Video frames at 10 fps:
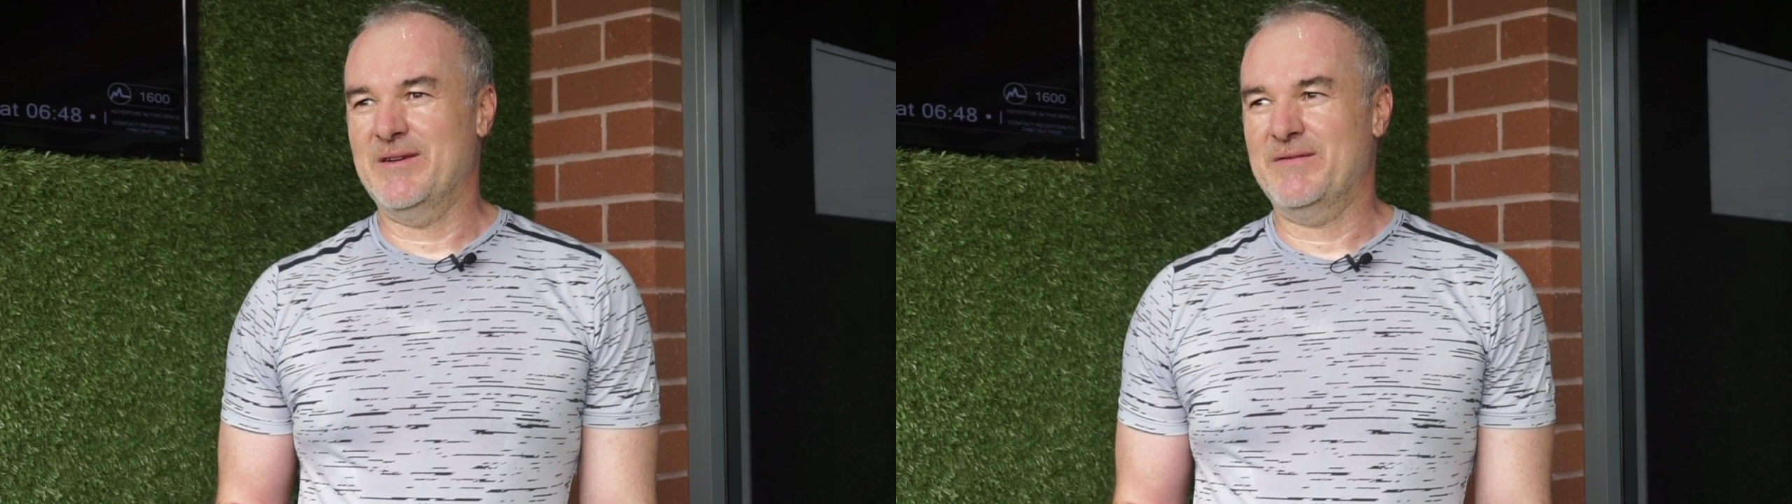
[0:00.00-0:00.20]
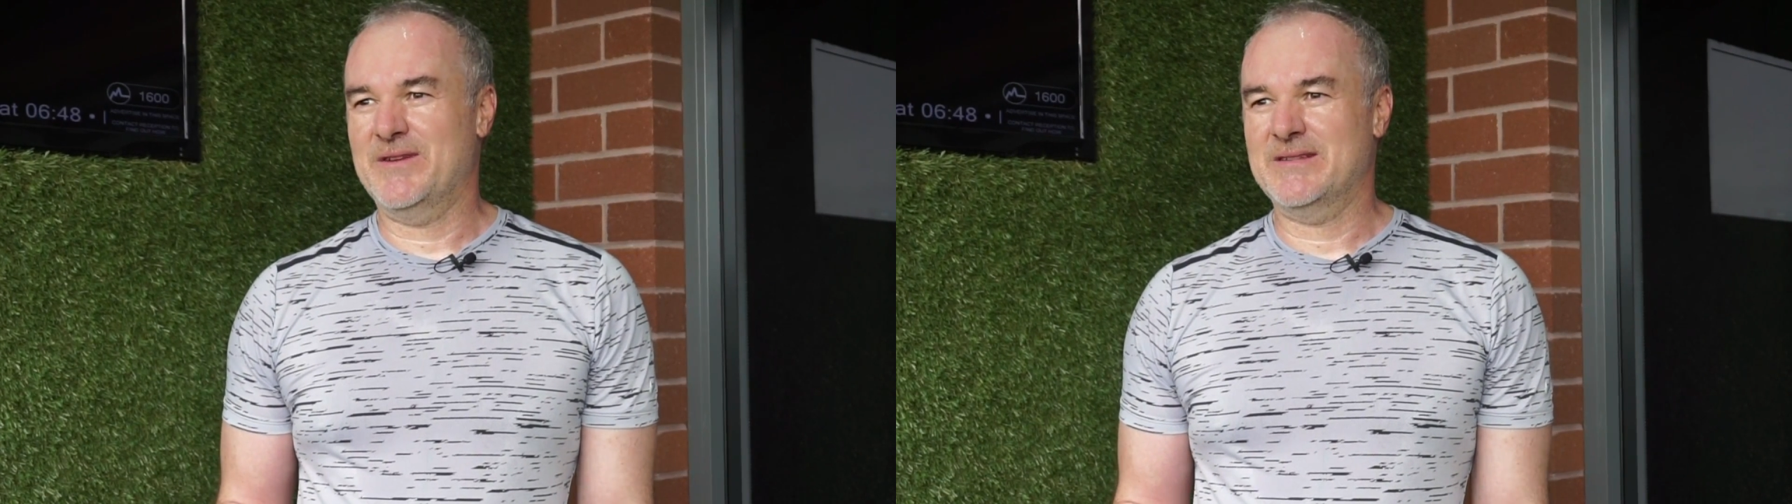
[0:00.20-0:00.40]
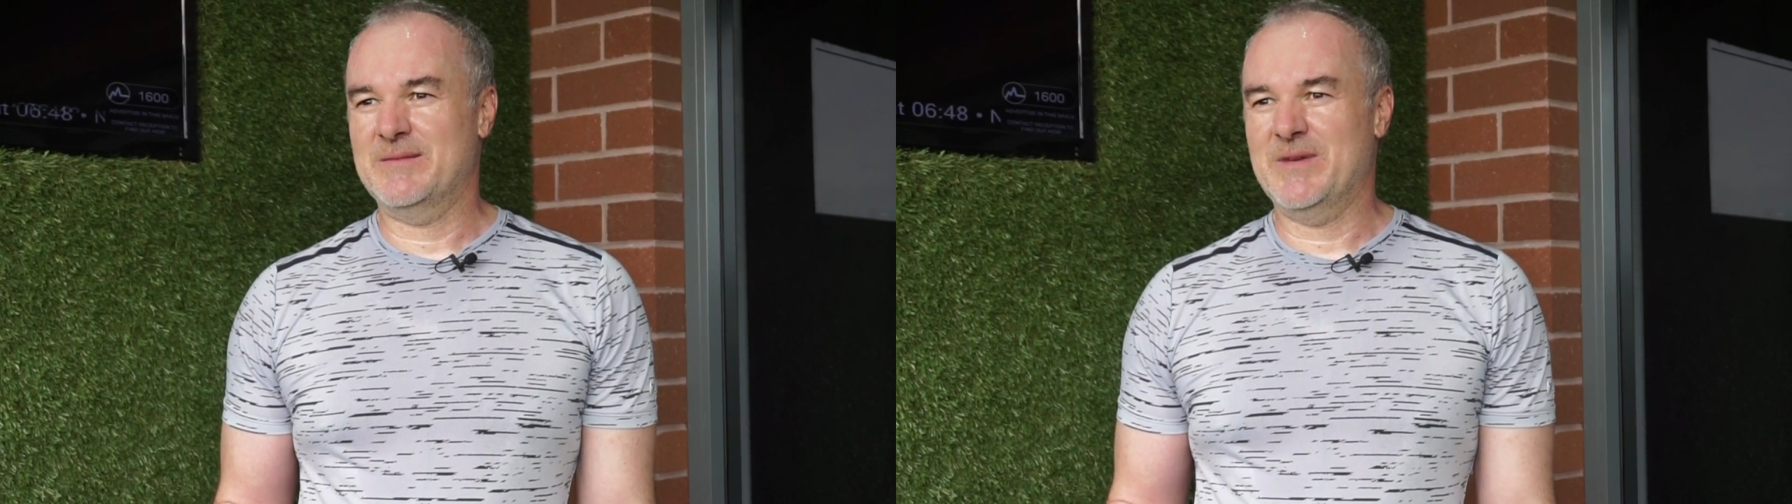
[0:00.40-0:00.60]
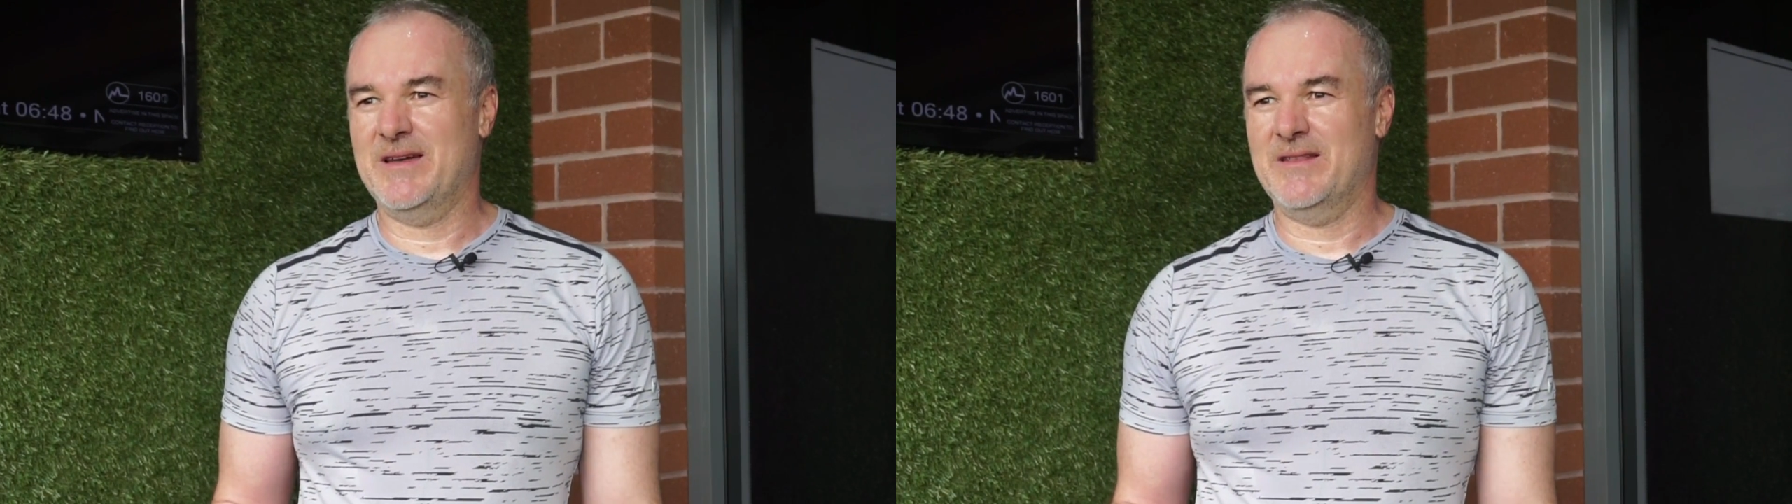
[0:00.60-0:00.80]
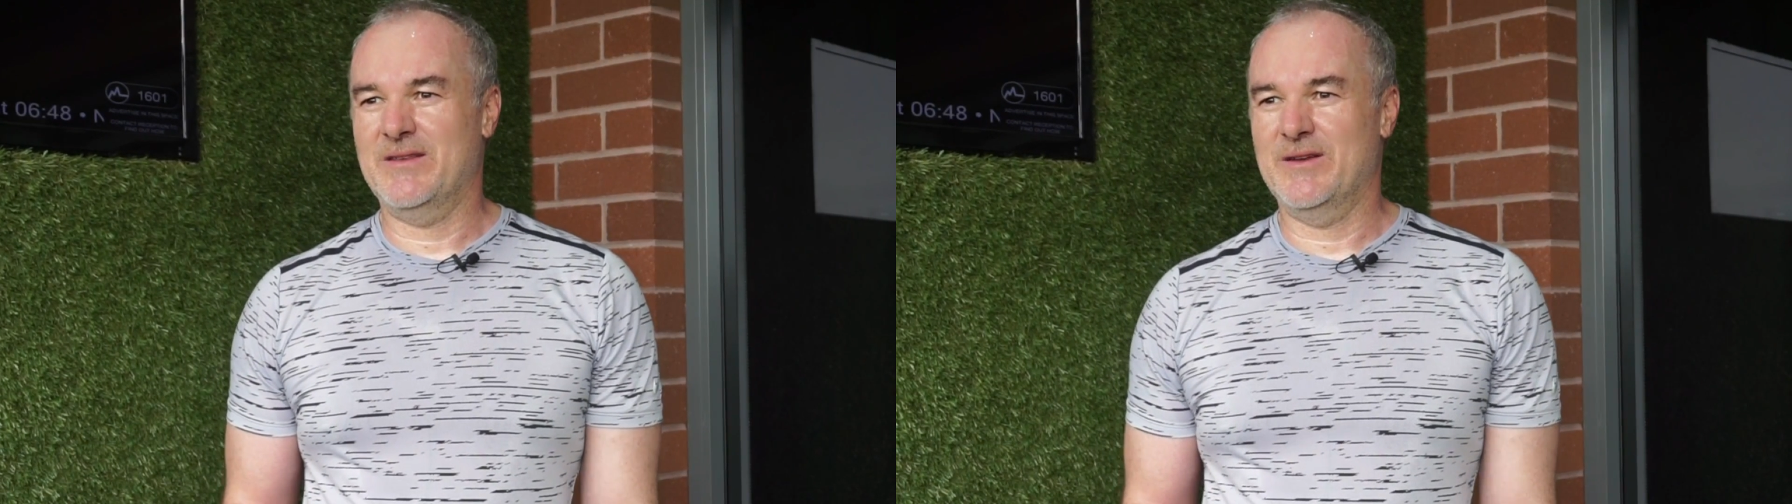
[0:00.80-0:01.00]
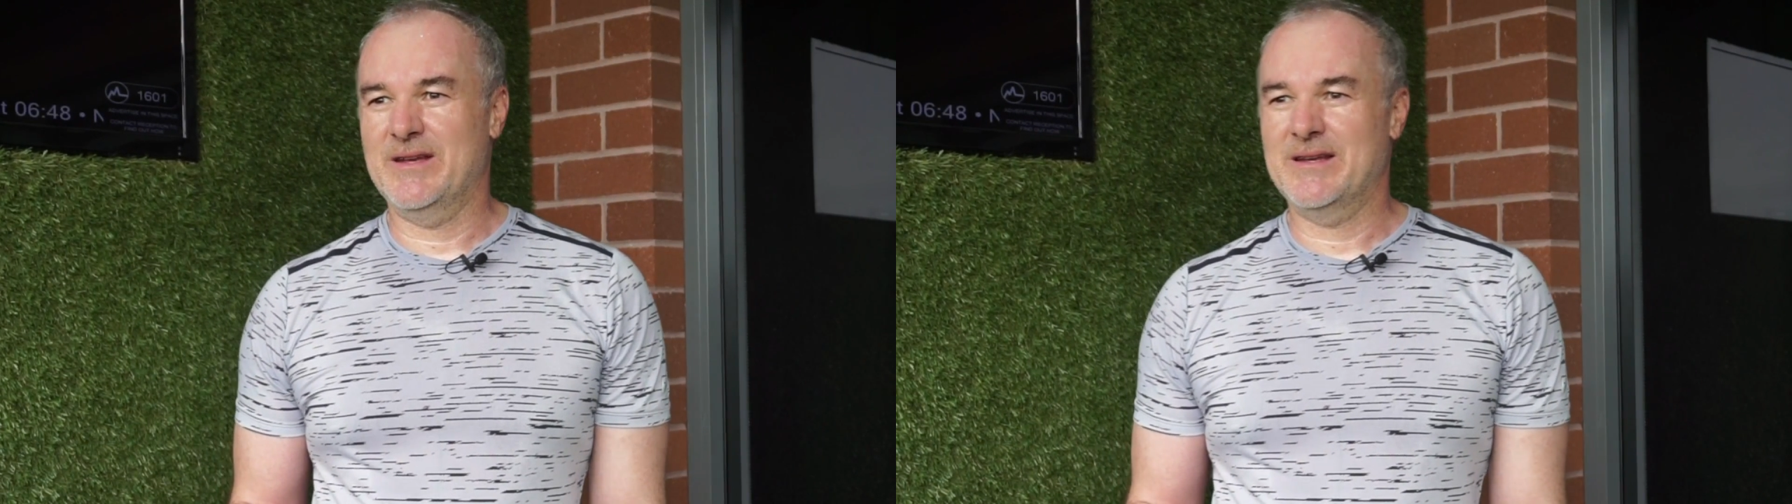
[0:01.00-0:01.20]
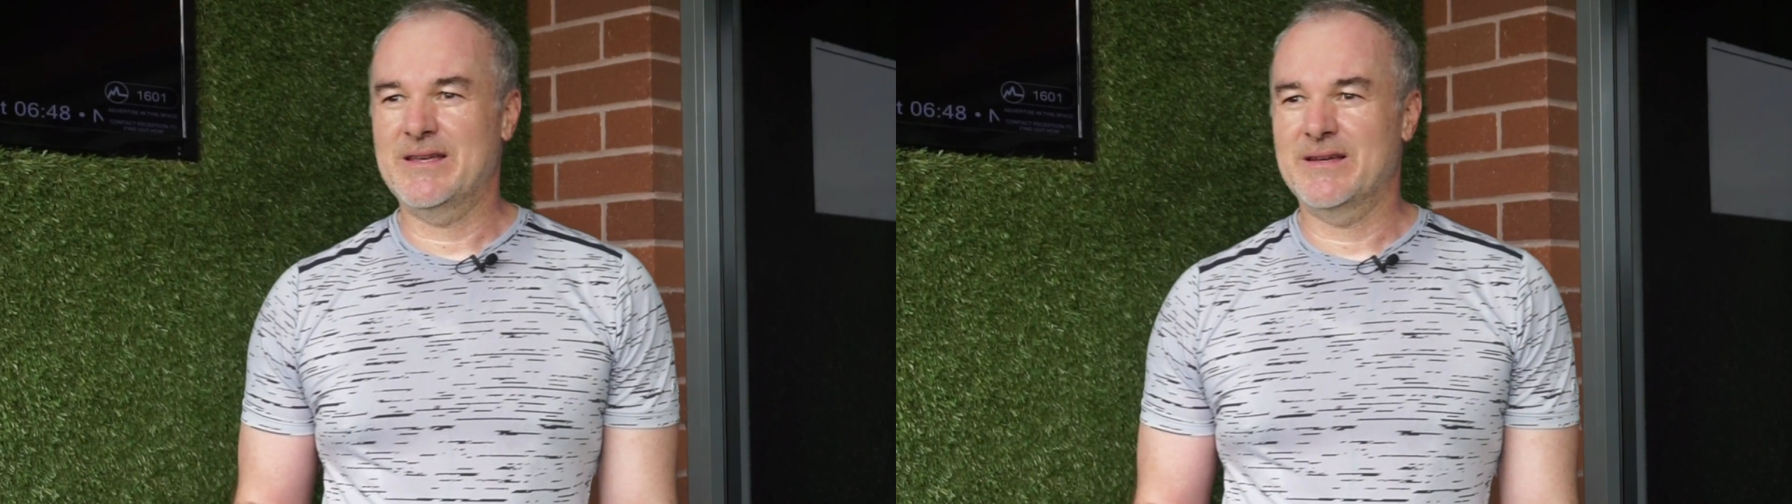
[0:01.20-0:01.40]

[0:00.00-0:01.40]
I've lost about 13